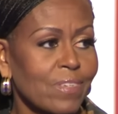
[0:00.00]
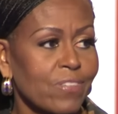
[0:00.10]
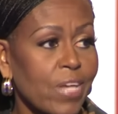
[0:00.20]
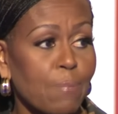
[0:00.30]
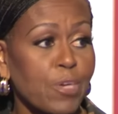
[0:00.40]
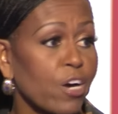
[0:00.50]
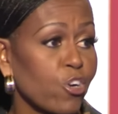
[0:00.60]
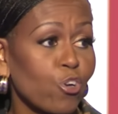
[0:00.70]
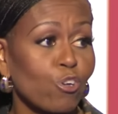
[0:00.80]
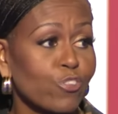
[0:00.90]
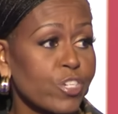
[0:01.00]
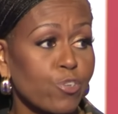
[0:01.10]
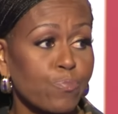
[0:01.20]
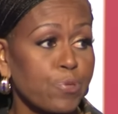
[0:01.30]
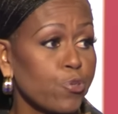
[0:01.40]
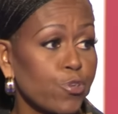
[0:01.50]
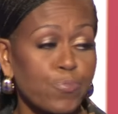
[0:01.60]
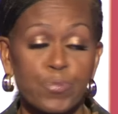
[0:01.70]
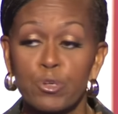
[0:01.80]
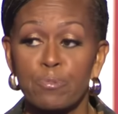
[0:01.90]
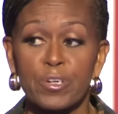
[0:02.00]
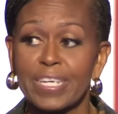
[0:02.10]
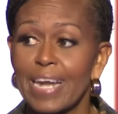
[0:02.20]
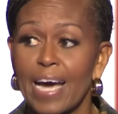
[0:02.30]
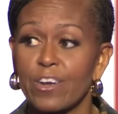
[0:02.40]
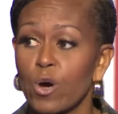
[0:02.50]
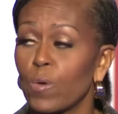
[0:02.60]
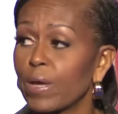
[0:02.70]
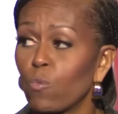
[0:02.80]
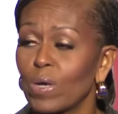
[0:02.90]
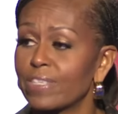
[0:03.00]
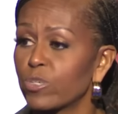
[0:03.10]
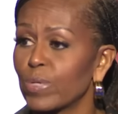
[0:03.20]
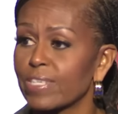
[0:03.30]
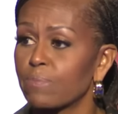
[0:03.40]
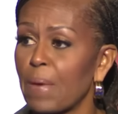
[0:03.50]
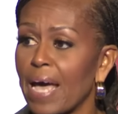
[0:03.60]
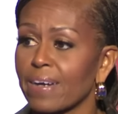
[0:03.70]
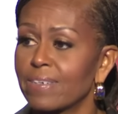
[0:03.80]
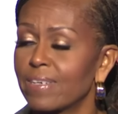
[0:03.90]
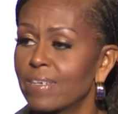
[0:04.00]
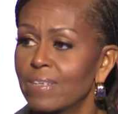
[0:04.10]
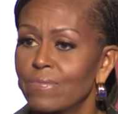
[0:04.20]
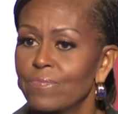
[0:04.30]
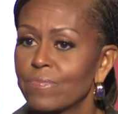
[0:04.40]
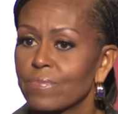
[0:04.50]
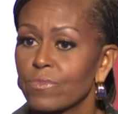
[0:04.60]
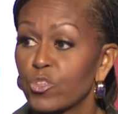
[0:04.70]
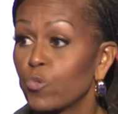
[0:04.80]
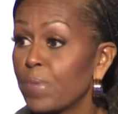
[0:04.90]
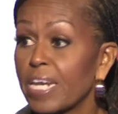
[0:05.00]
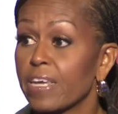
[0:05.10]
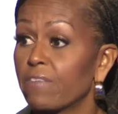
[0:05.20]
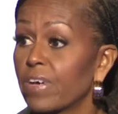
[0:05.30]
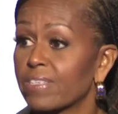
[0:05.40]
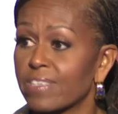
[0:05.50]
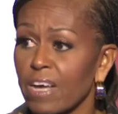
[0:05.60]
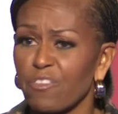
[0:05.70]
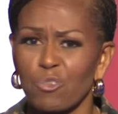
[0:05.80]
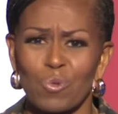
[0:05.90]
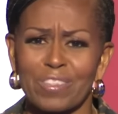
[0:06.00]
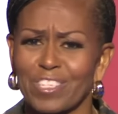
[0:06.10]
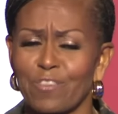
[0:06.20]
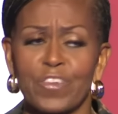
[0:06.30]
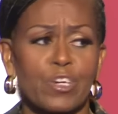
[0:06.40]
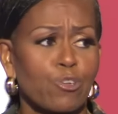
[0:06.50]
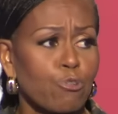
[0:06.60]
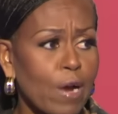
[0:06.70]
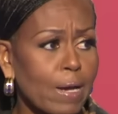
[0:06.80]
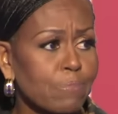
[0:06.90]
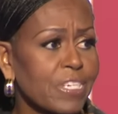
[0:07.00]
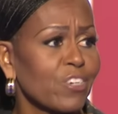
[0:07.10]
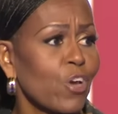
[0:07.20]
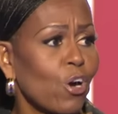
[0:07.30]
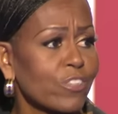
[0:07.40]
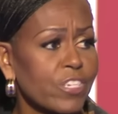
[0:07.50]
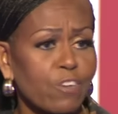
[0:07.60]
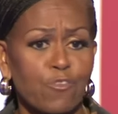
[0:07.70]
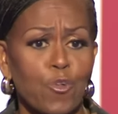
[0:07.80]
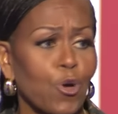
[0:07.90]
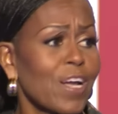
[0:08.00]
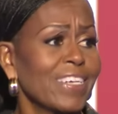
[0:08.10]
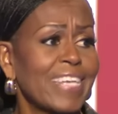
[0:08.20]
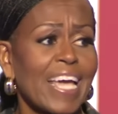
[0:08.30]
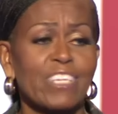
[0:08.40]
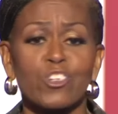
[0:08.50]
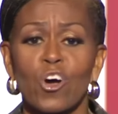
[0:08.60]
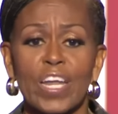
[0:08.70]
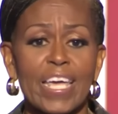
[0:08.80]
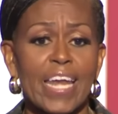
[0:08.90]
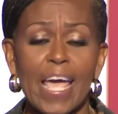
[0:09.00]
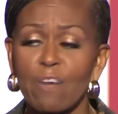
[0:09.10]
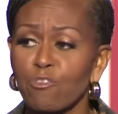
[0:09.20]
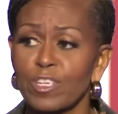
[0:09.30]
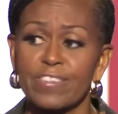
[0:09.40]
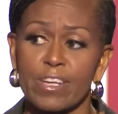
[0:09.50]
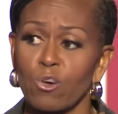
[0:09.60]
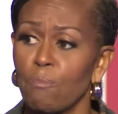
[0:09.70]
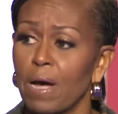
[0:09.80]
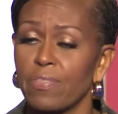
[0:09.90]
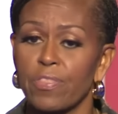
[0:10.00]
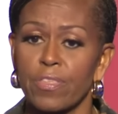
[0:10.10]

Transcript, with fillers: Some young girls enter puberty not knowing what to expect. Too many of us suffer with severe cramps and nausea for days on end every single month.